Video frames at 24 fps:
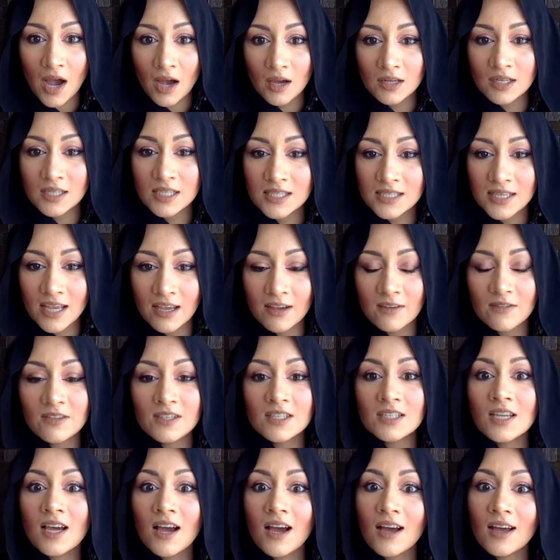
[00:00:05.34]
how to save
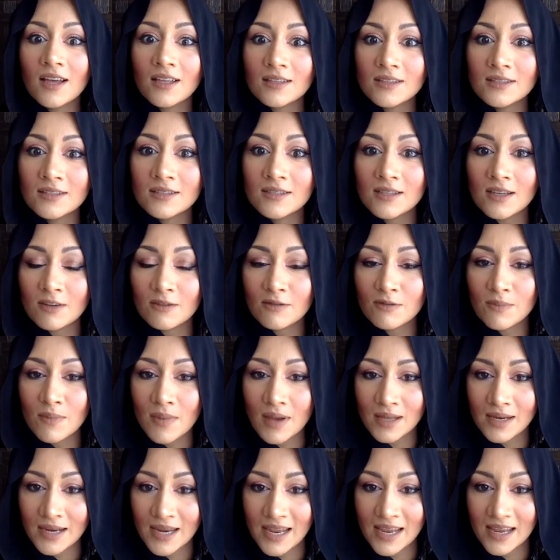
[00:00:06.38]
tons of
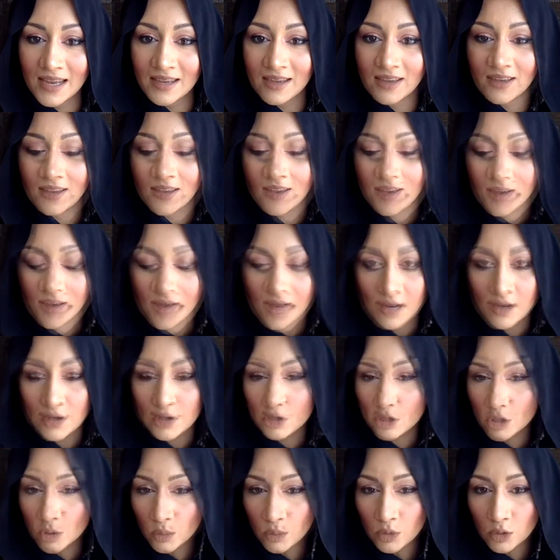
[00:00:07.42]
money and
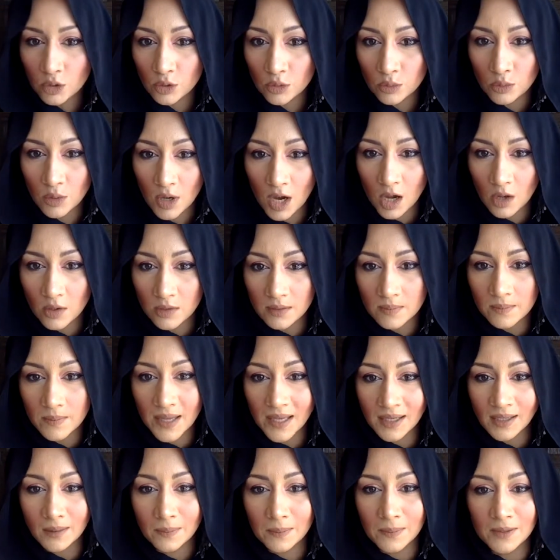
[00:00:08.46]
show you how the
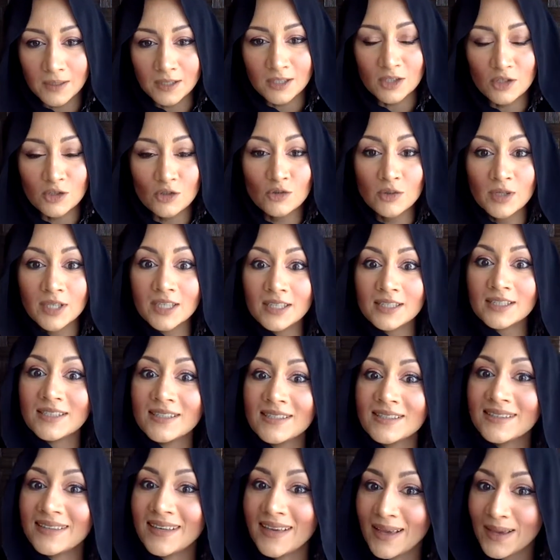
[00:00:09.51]
makeup industry
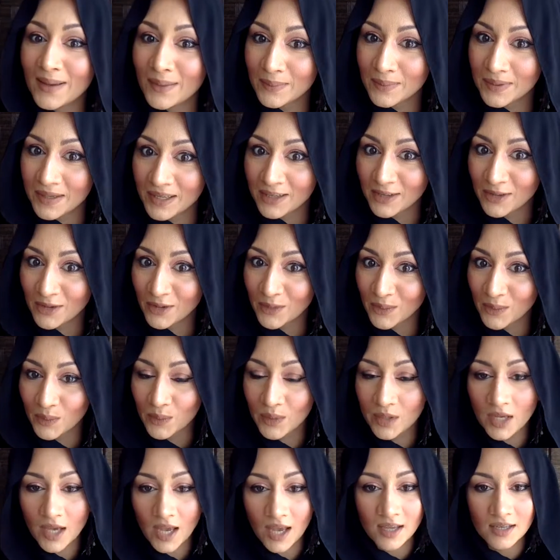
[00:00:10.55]
is scamming you.
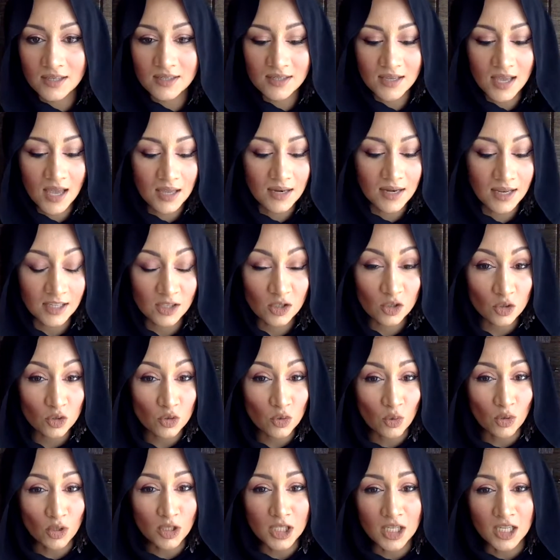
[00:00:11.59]
Yes, and
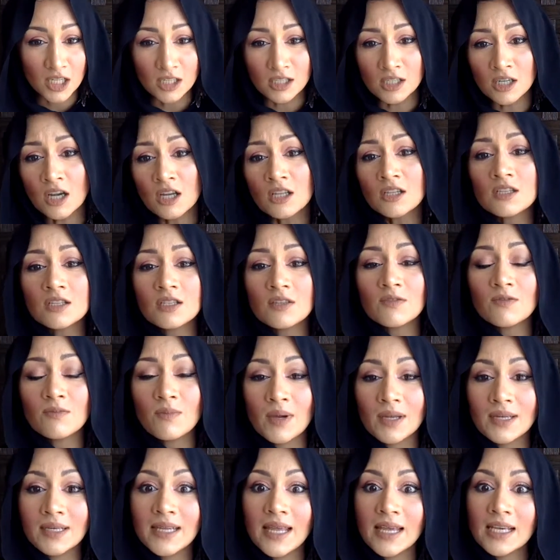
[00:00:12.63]
extorting tons of
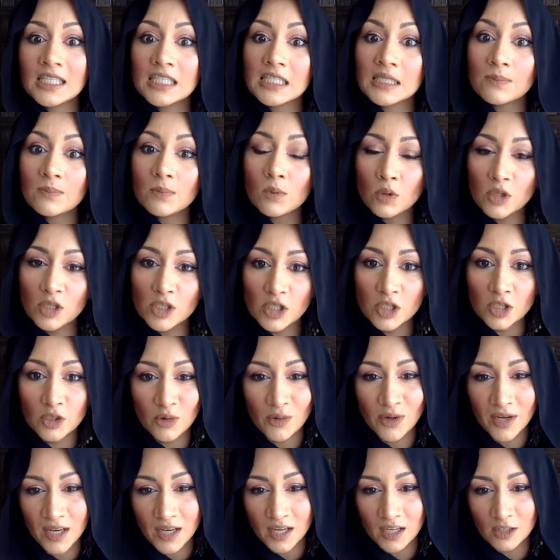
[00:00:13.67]
money, exploiting your
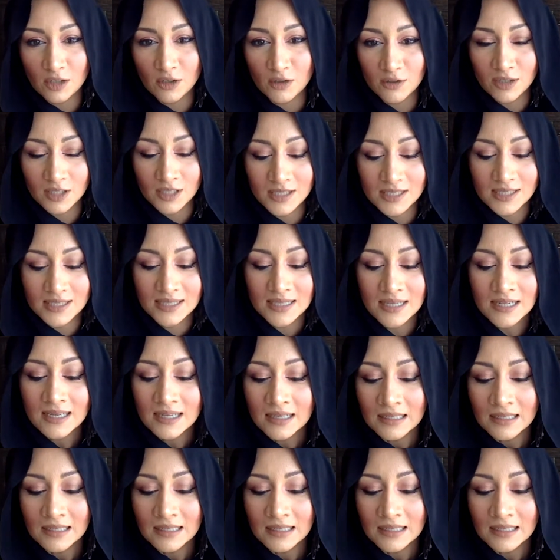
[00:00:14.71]
ignorance.